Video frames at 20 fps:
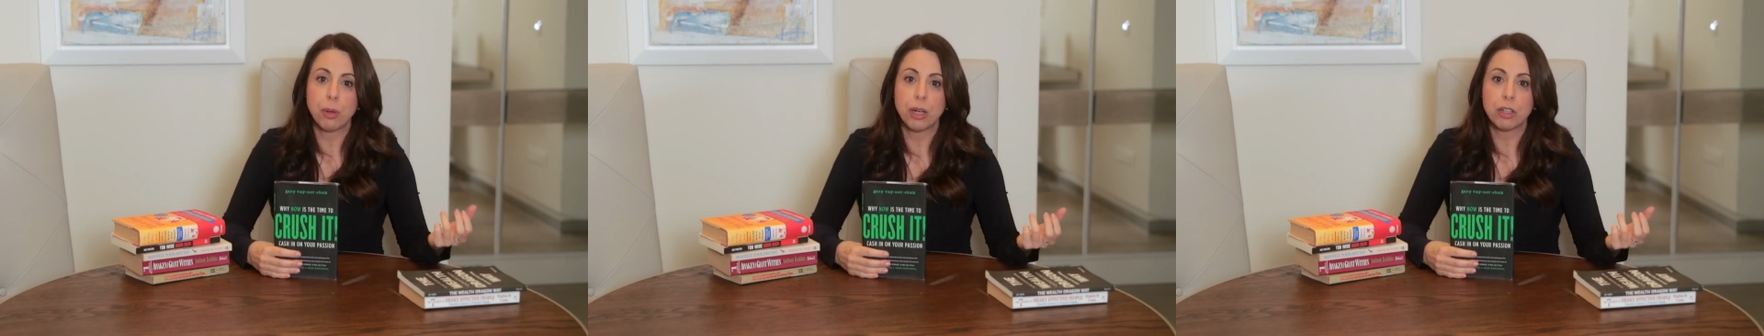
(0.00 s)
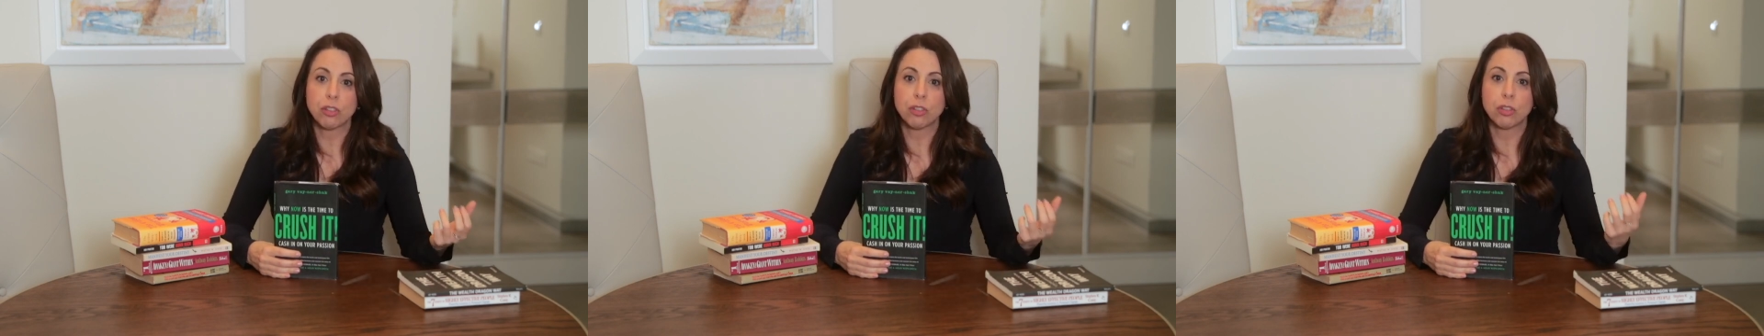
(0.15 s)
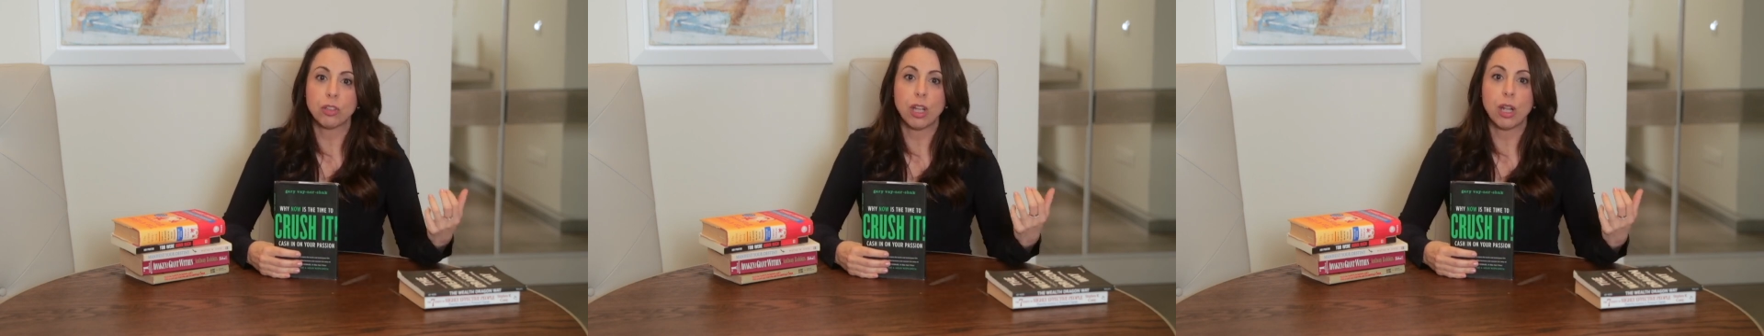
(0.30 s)

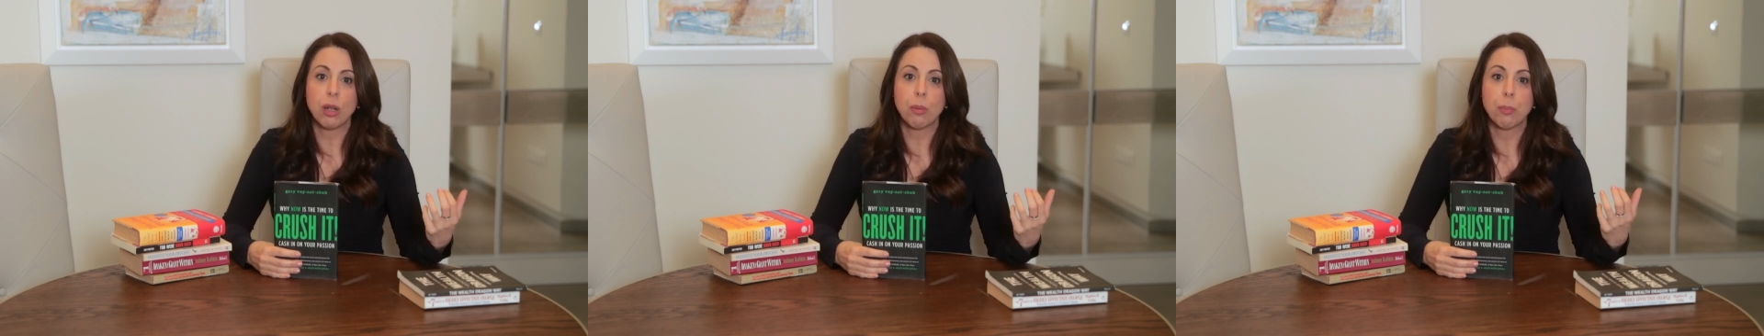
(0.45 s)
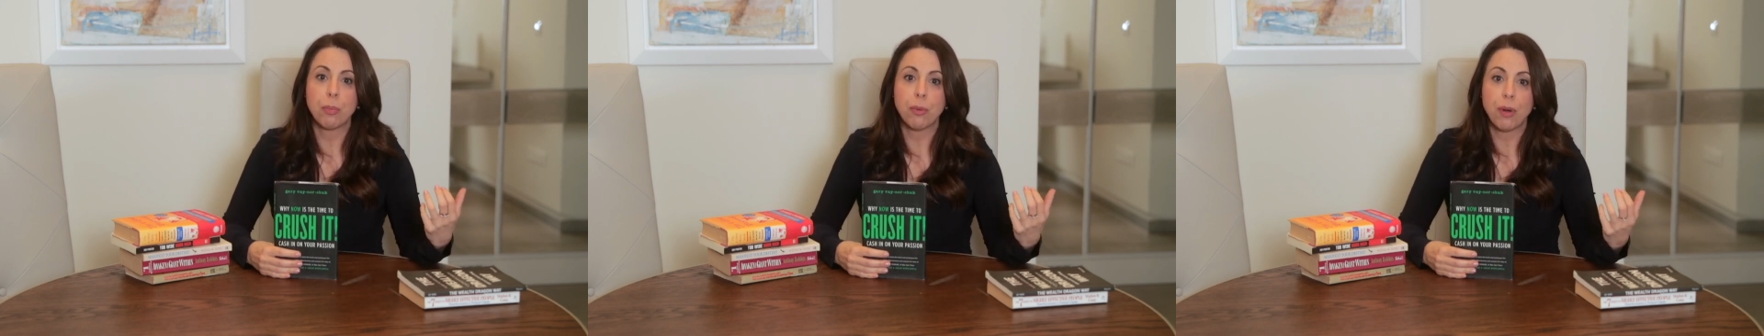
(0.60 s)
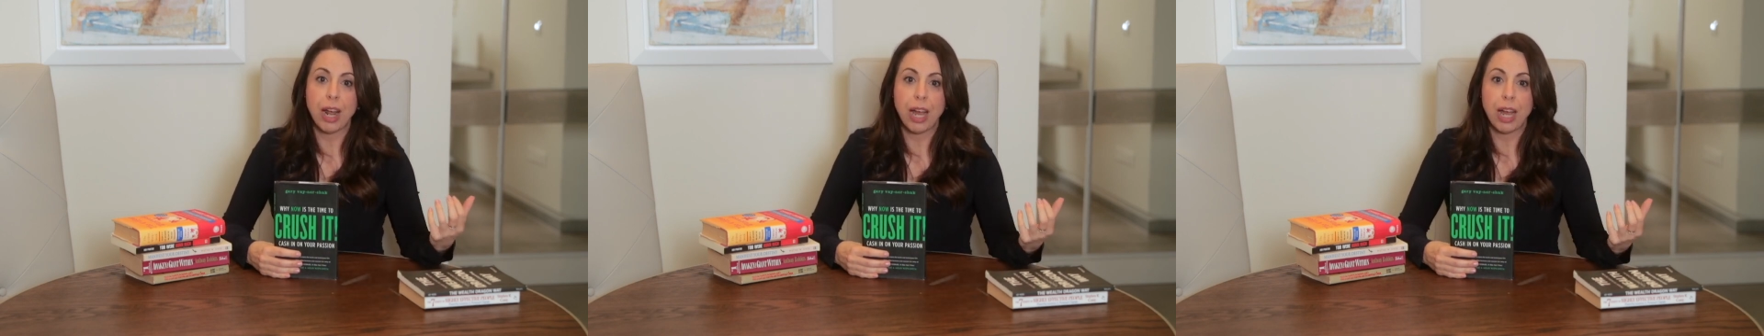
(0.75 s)

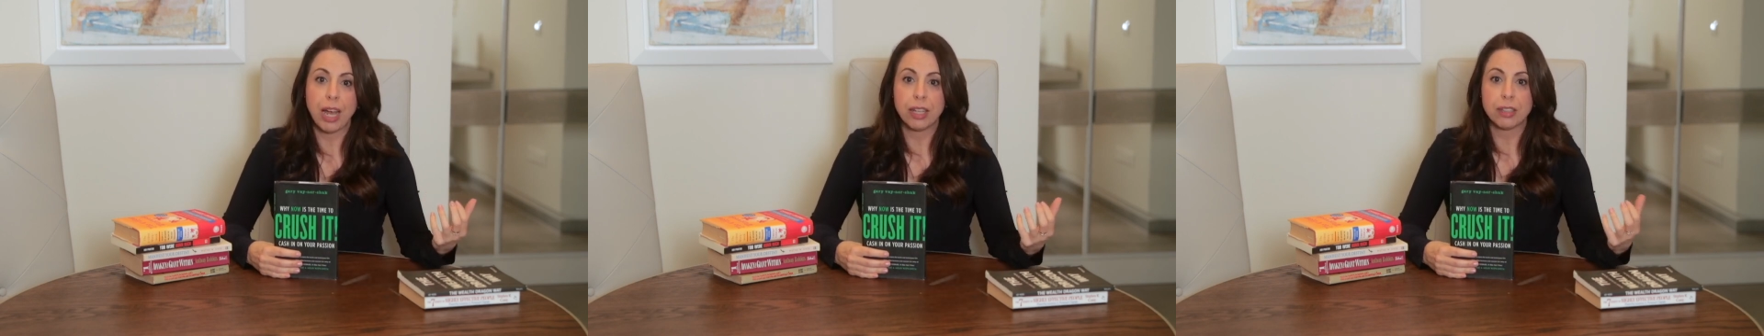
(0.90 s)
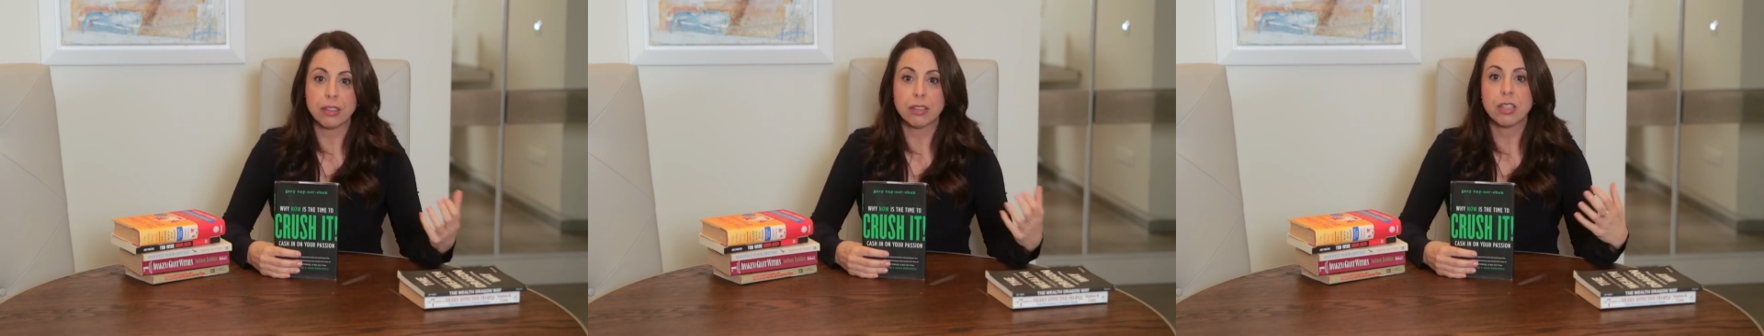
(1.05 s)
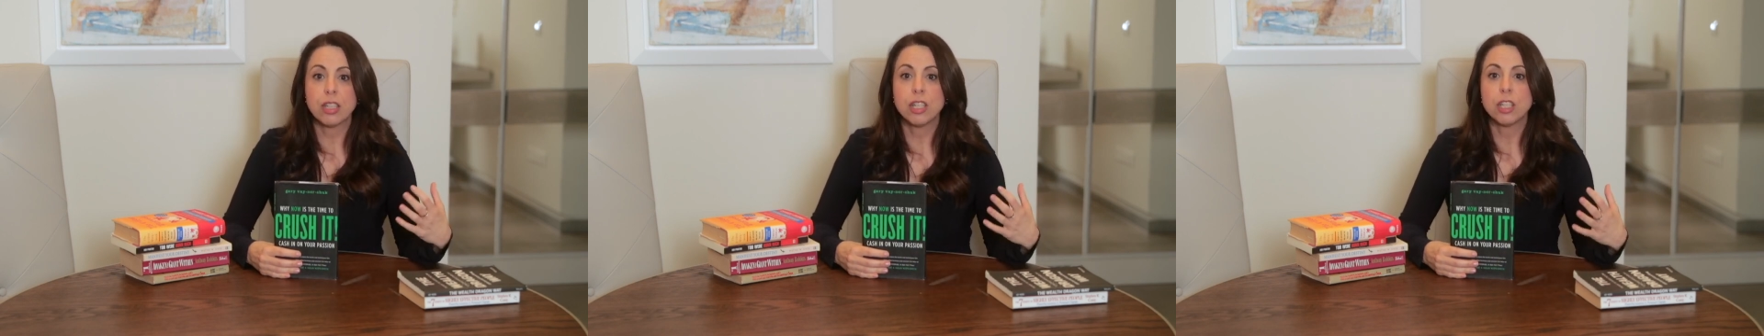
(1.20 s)
personal
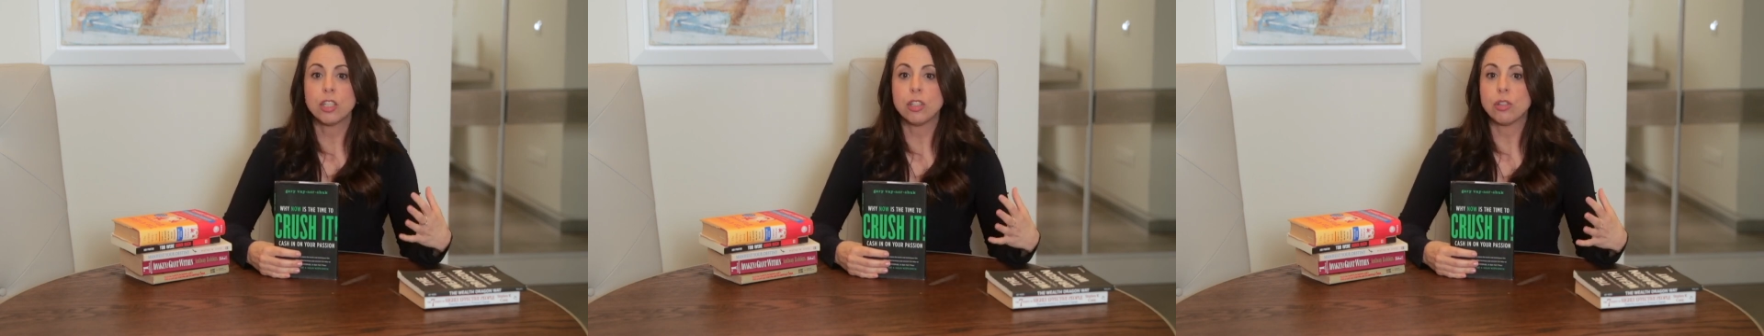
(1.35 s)
brand